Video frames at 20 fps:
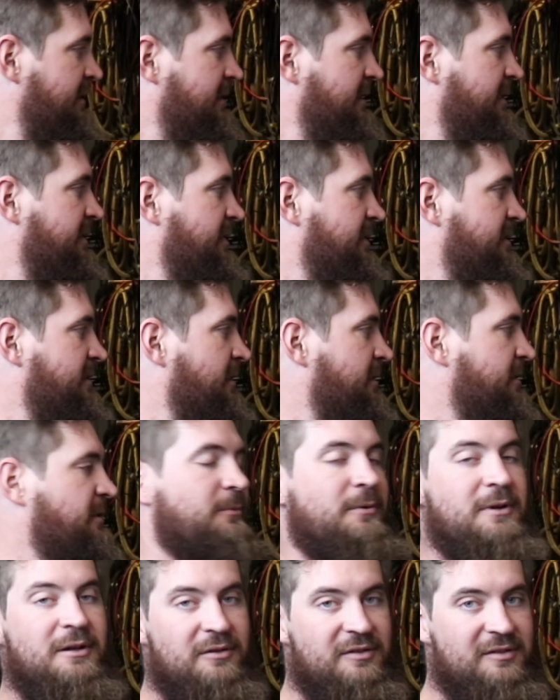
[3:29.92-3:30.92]
is not a
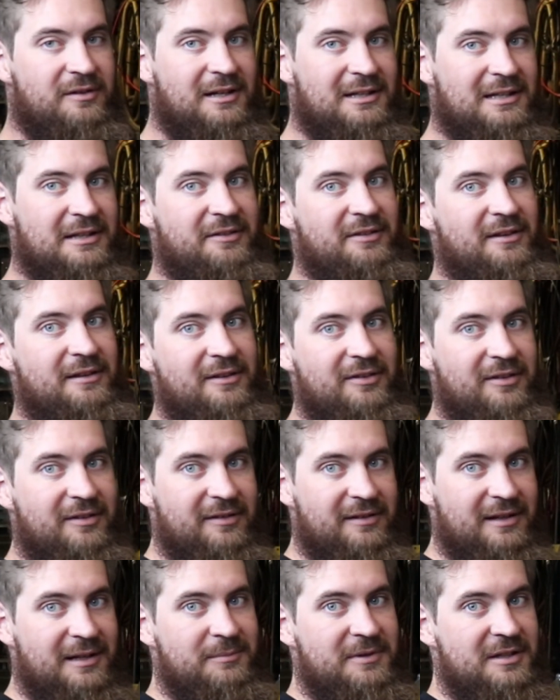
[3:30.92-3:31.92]
real silencer. This
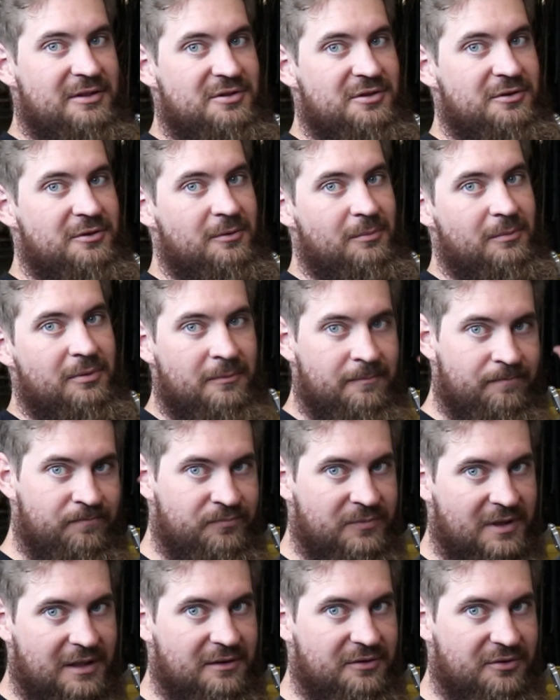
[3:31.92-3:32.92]
is an empty tube.
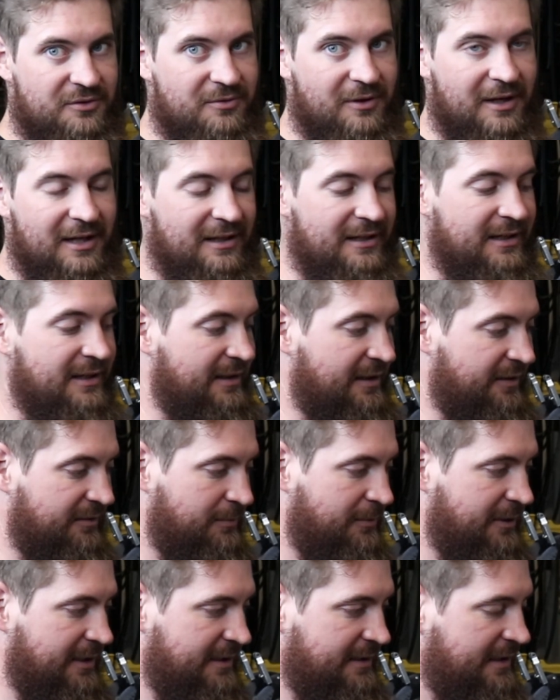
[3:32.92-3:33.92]
Australia has
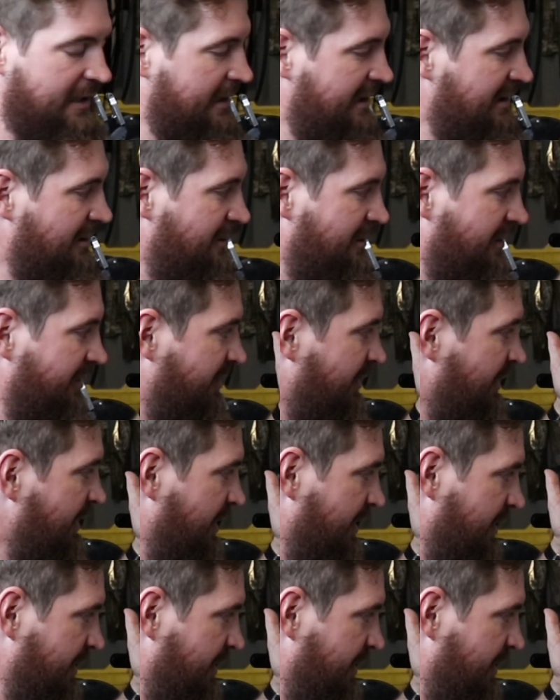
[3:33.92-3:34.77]
weird gun laws,